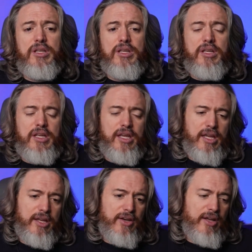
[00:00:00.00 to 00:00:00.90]

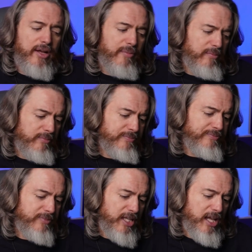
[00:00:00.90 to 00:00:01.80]
And
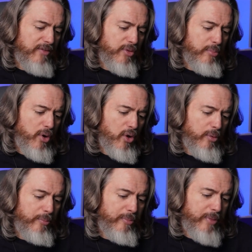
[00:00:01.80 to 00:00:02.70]
they gave the ball
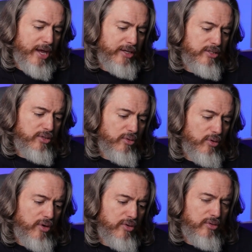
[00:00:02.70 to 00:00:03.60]
back to
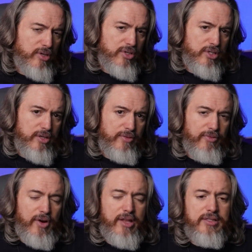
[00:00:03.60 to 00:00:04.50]
our Tunisian
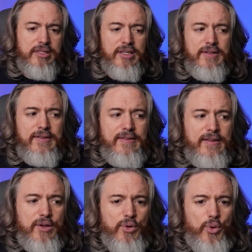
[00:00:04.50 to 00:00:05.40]
friends,
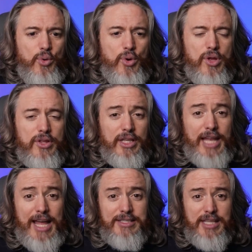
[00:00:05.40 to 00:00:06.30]
who the
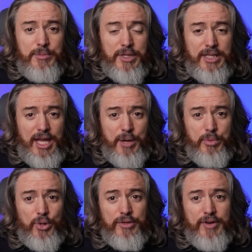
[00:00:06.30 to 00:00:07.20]
last time that they had a
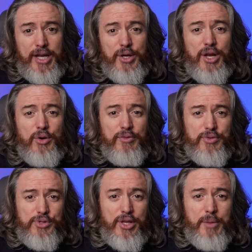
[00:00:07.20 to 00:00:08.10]
ball divided, I don't know if you
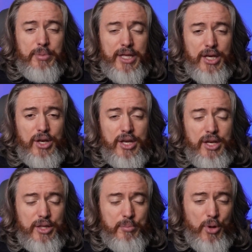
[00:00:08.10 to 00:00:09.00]
saw that playing,
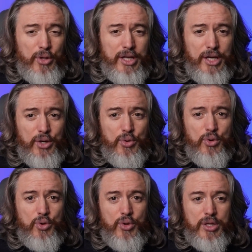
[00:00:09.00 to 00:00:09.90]
the ball hit
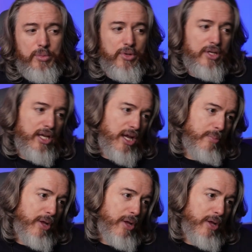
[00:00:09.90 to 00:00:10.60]
Nkunku, and they got a bounce